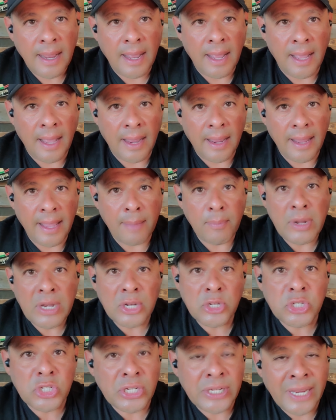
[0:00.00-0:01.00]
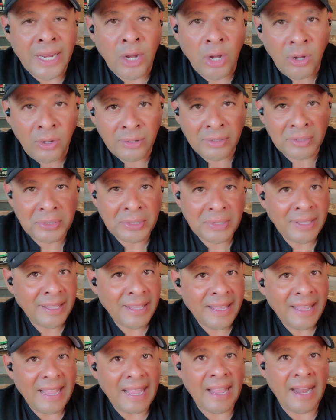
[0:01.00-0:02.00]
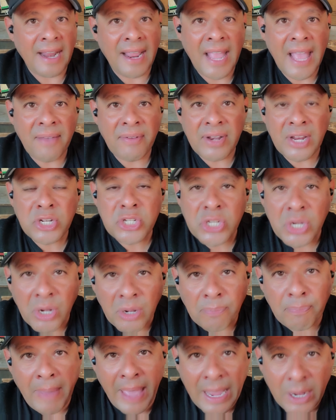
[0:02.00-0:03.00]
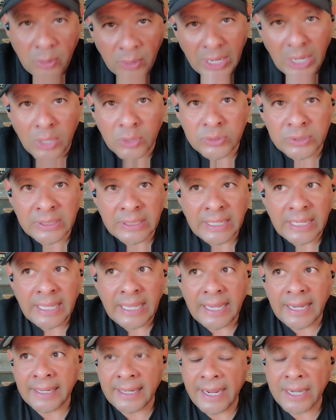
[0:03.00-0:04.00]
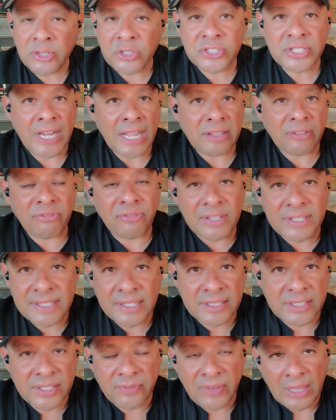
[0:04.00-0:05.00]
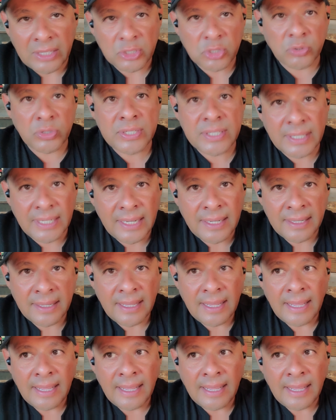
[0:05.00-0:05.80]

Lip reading: I am an engineer, and I have an engineering background, and I understand the physics of electricity.